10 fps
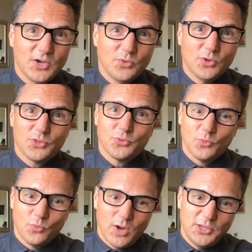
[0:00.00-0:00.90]
with
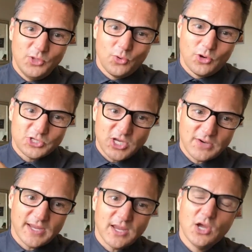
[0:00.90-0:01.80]
what you're
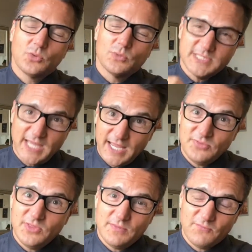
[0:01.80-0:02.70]
sharing,
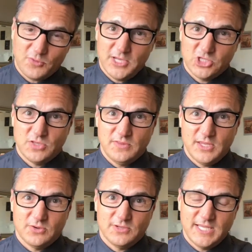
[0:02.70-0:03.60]
retain the information
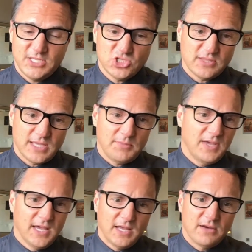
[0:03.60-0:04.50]
that you're teaching
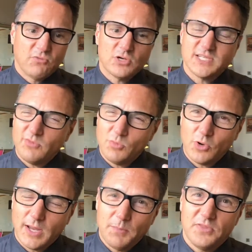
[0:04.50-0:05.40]
them, and of course have a
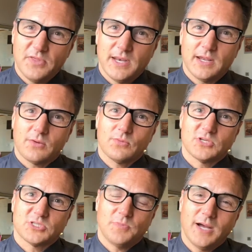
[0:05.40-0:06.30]
more empathetic
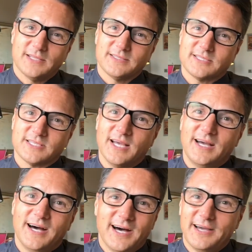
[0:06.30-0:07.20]
response
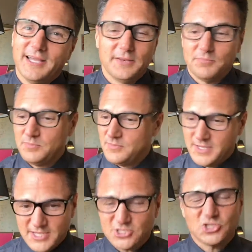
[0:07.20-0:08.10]

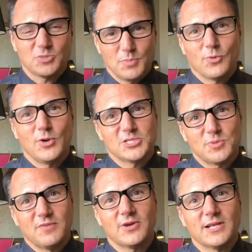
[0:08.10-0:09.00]
in not just in big ways,
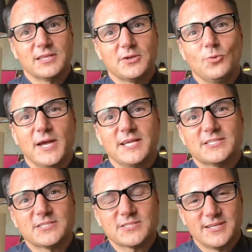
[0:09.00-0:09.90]
but in very little
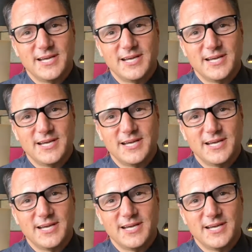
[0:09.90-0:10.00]
ways